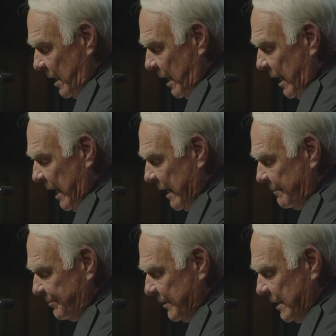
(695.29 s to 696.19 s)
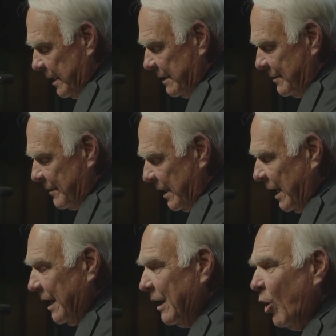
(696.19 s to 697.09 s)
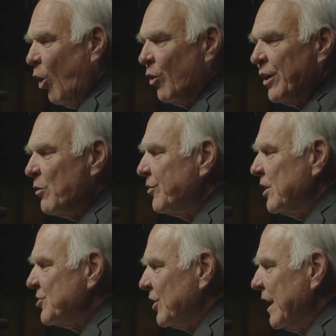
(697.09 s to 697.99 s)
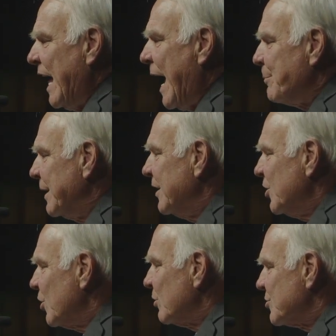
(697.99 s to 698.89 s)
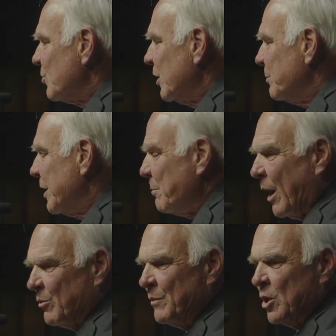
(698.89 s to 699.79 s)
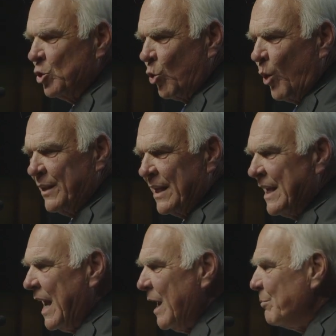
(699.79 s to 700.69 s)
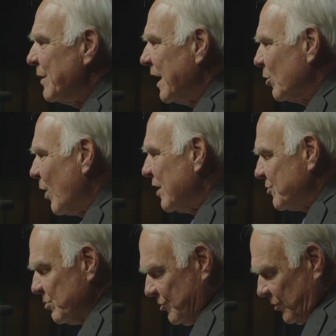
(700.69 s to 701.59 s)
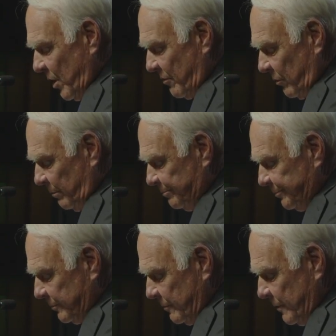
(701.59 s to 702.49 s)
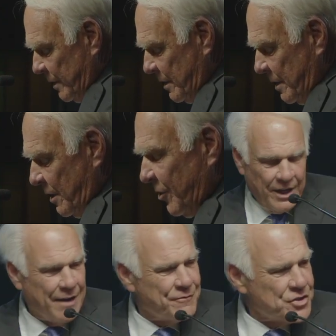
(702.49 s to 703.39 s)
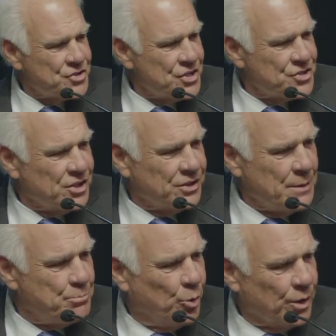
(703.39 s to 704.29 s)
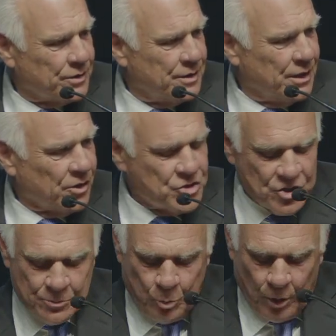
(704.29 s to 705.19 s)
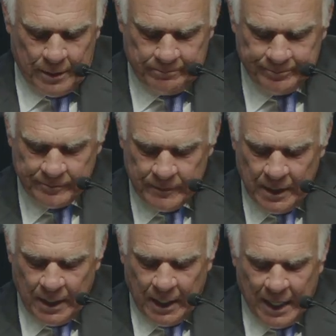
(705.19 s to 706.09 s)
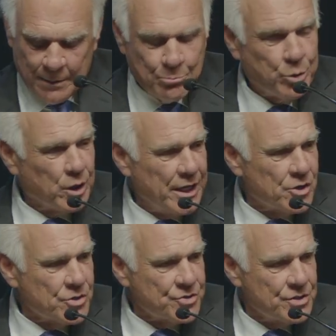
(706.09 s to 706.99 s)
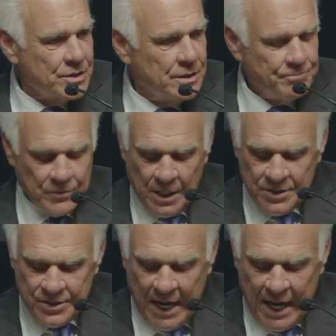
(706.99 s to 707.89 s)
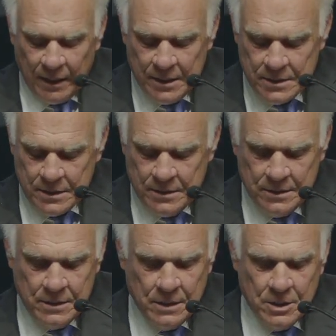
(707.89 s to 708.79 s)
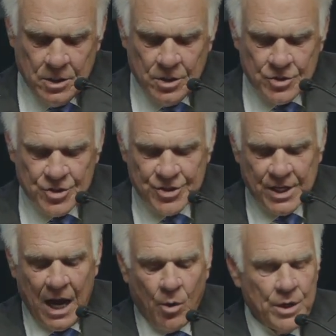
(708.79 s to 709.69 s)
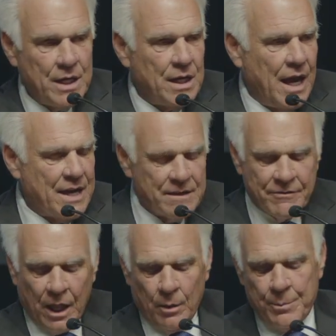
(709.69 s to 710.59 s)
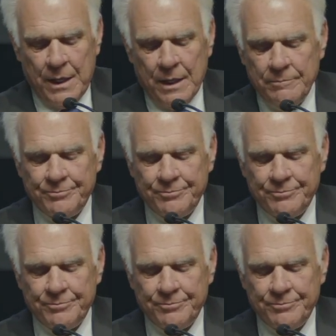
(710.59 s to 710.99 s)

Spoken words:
and all the other things that can happen. And here it's really been about growing the game at a grassroots level. The emphasis that the Ilitches put on players, talent, scouting, and developing